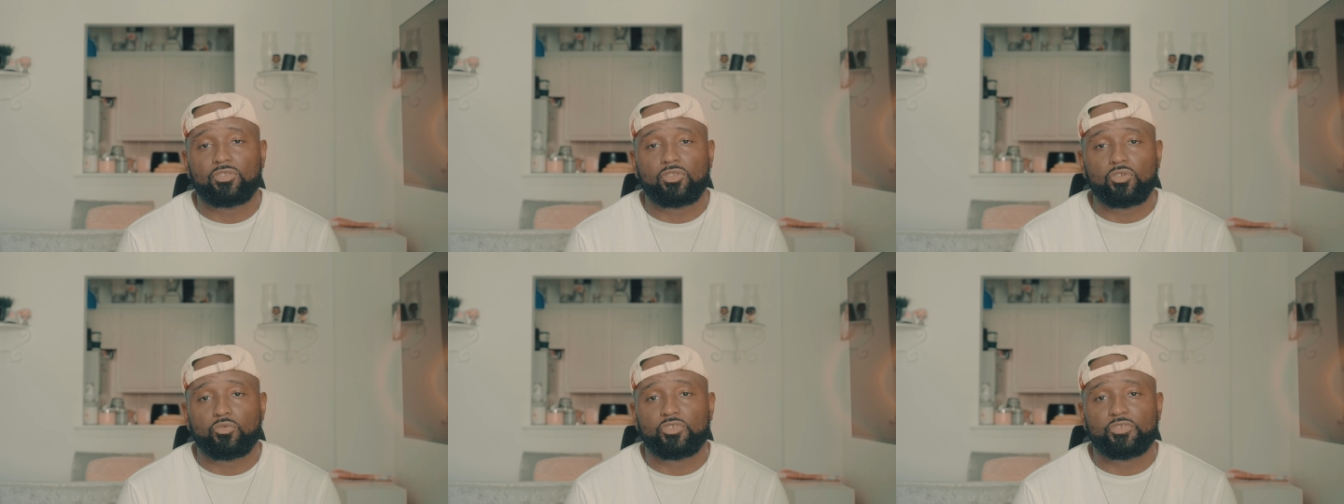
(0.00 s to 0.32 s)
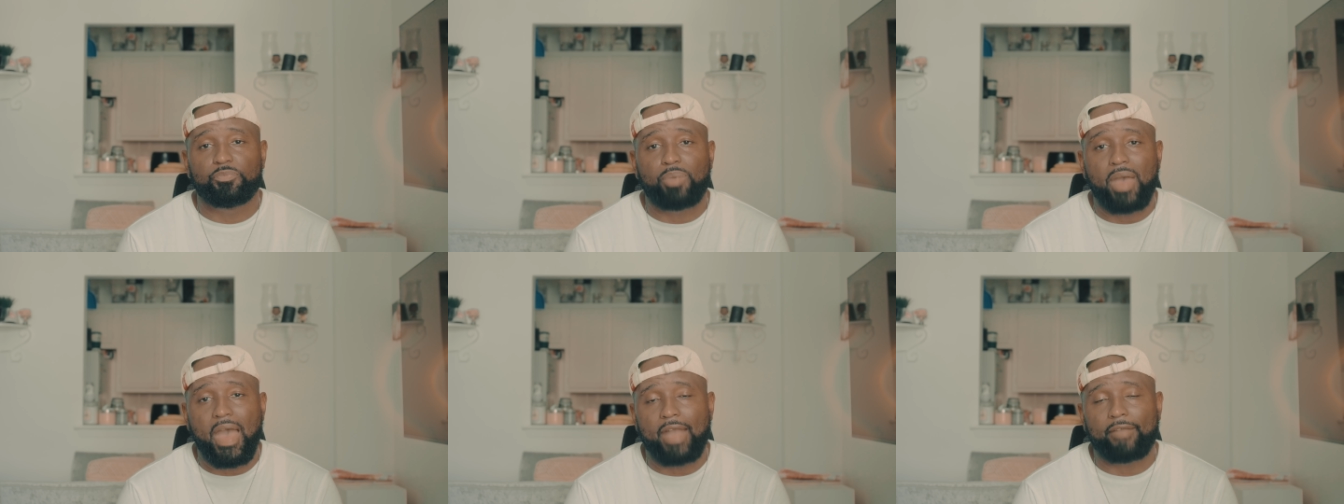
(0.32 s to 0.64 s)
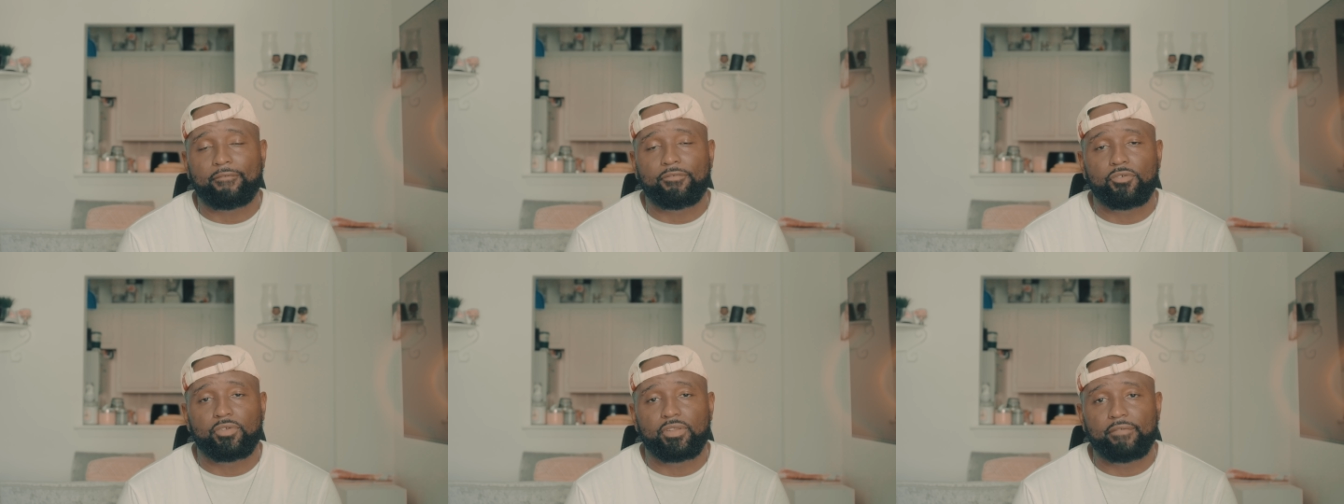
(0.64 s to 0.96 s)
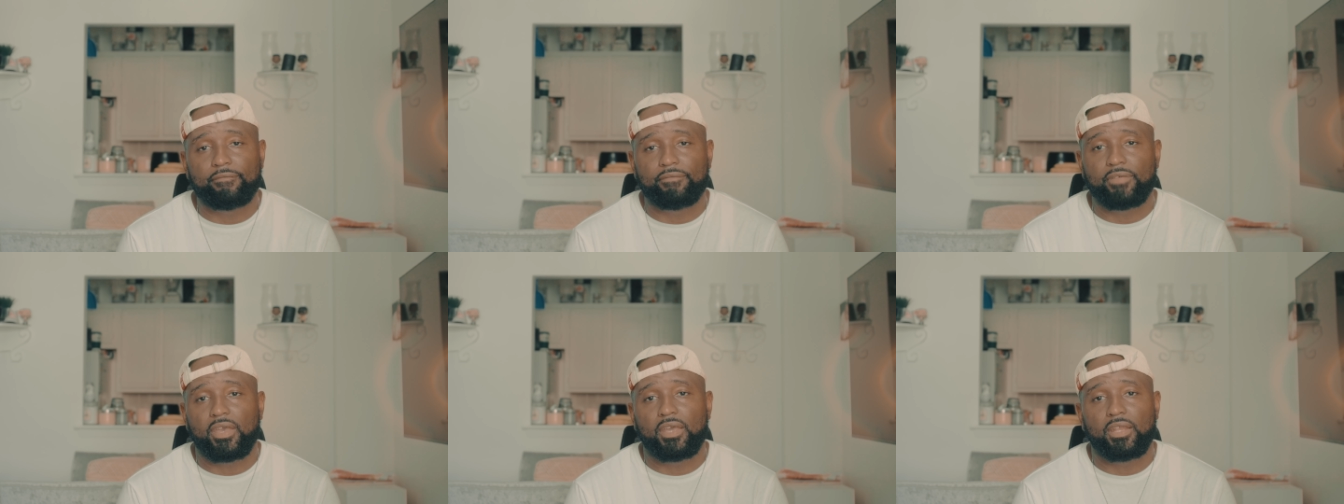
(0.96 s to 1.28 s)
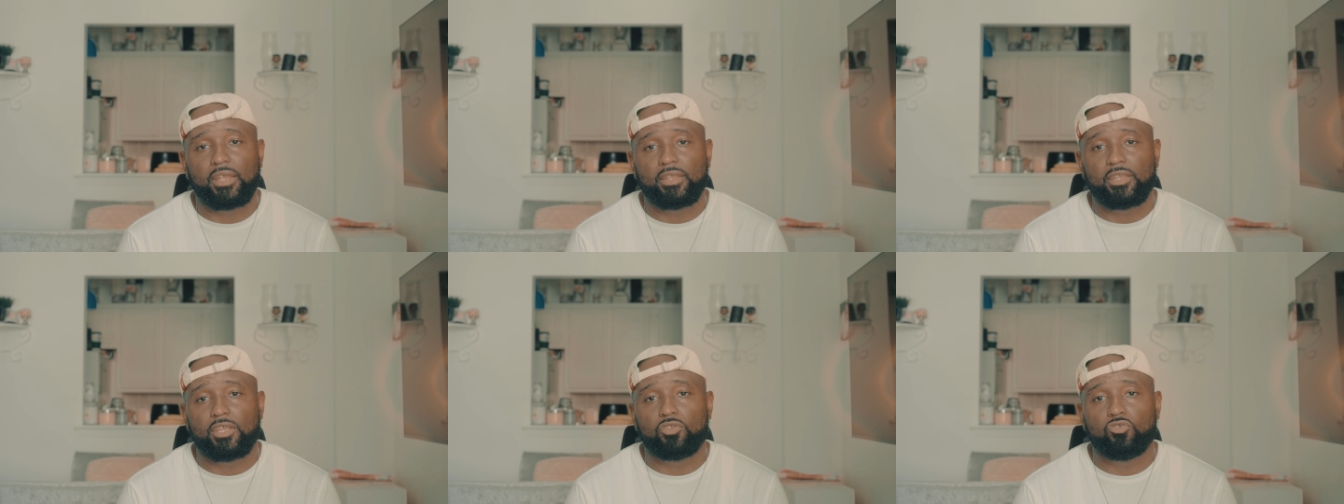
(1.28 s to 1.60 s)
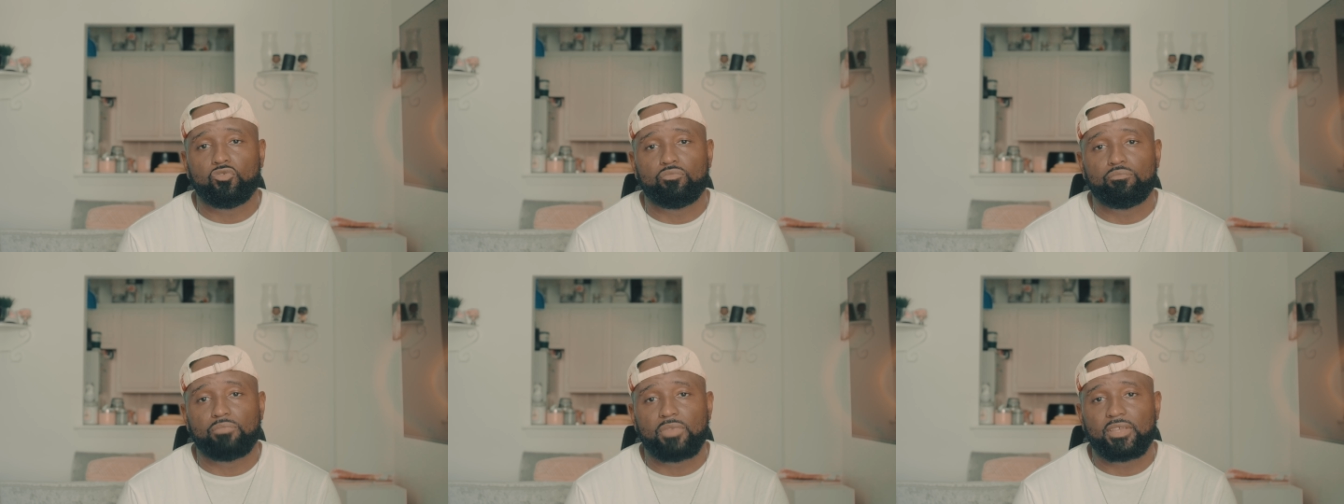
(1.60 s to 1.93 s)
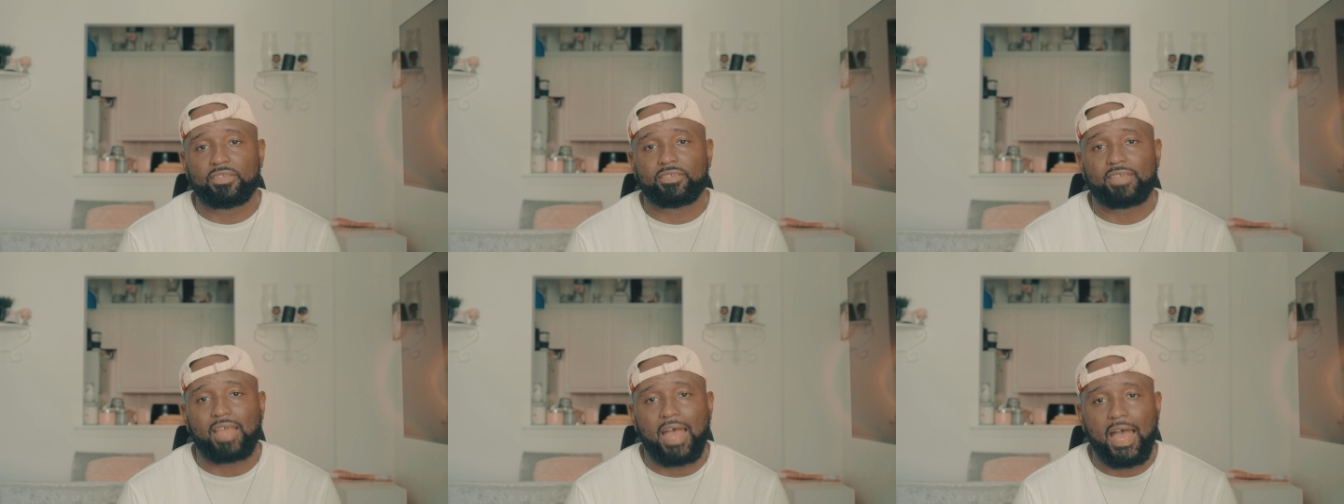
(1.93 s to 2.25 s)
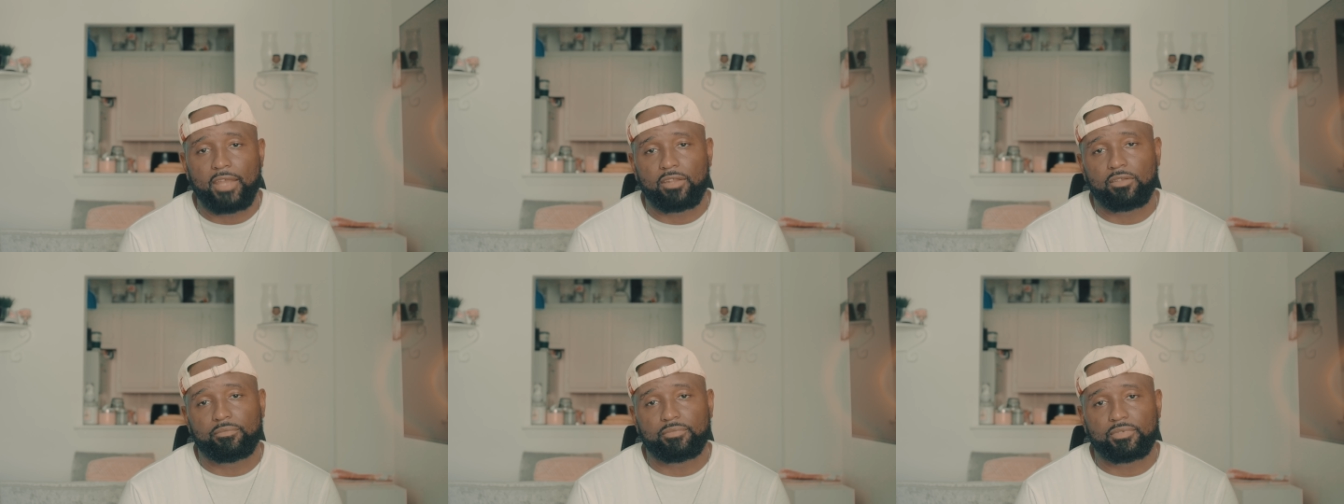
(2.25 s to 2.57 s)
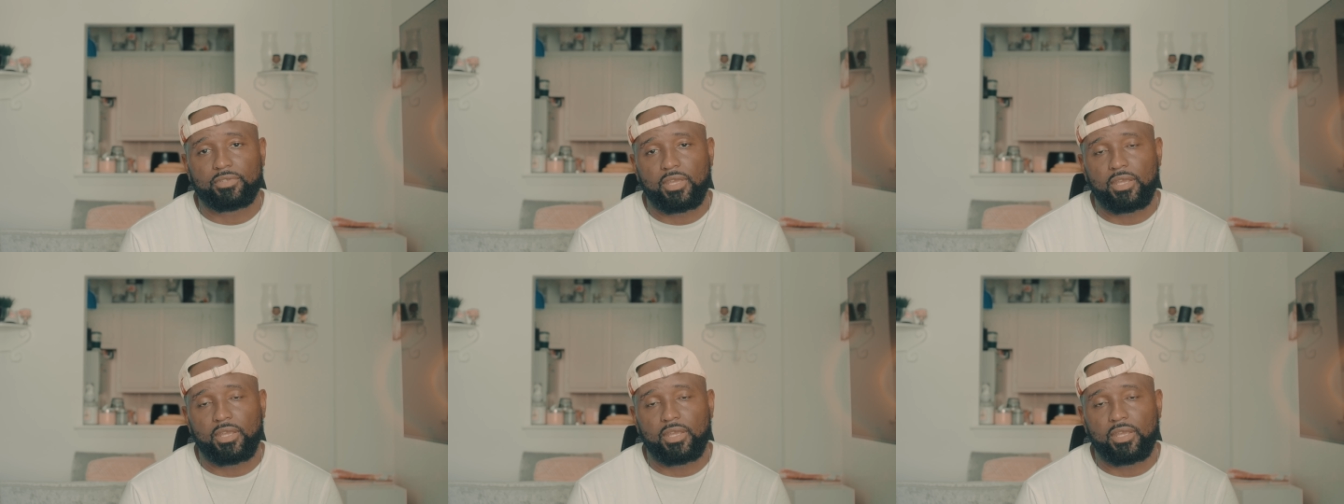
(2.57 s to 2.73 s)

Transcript: do is pack for an event and then you miss items.